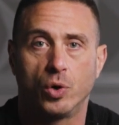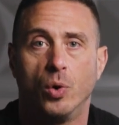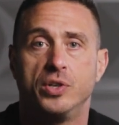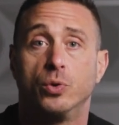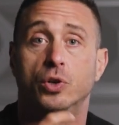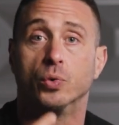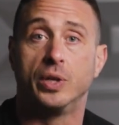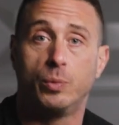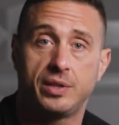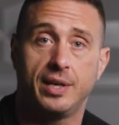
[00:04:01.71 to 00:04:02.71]
We're going to
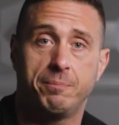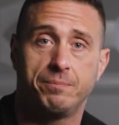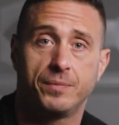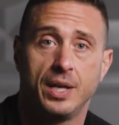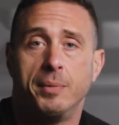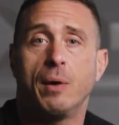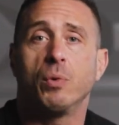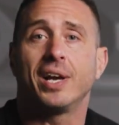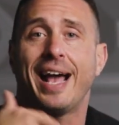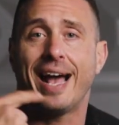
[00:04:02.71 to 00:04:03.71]
agree with them, but then
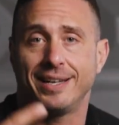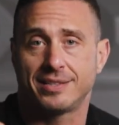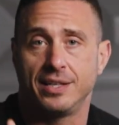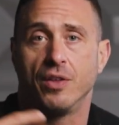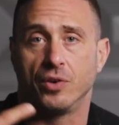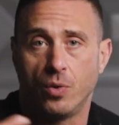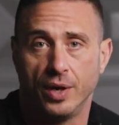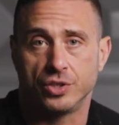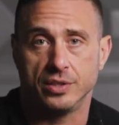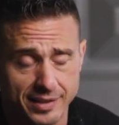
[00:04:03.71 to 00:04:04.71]
we're gonna ask another
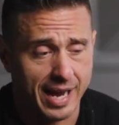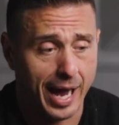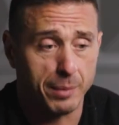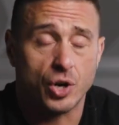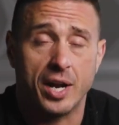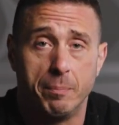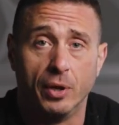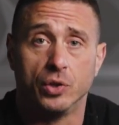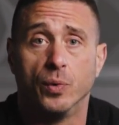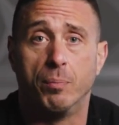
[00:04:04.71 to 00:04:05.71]
question because I'm trying to
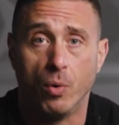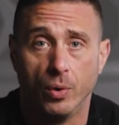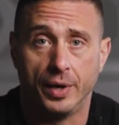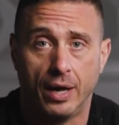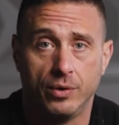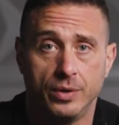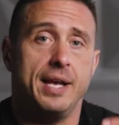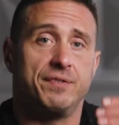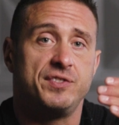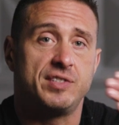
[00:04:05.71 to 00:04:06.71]
build rapport now.
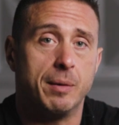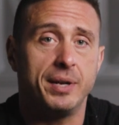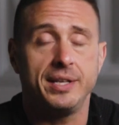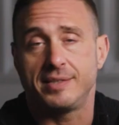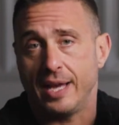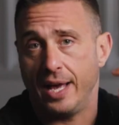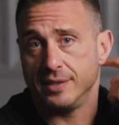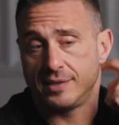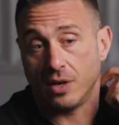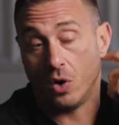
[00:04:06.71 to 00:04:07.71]
If somebody
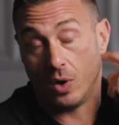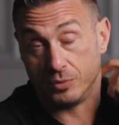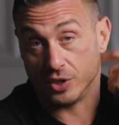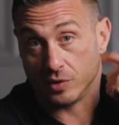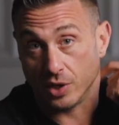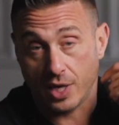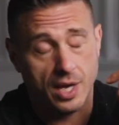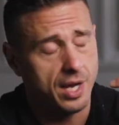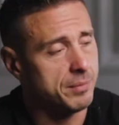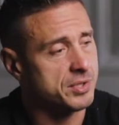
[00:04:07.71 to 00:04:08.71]
says, oh, I'm just
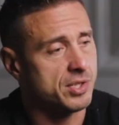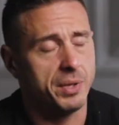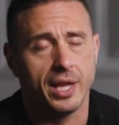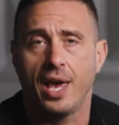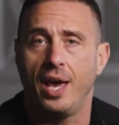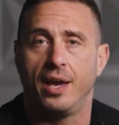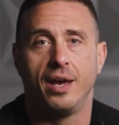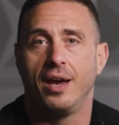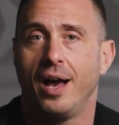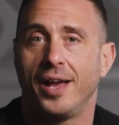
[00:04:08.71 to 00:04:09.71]
looking, I'm just gonna be like, hey,
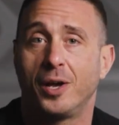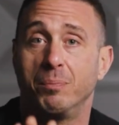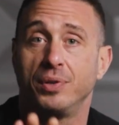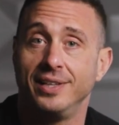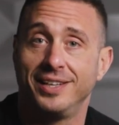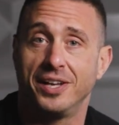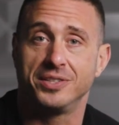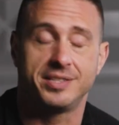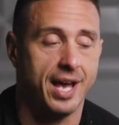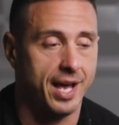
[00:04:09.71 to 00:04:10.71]
I completely
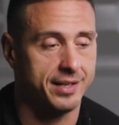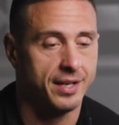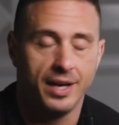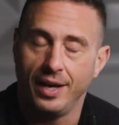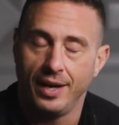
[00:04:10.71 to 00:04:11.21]
understand.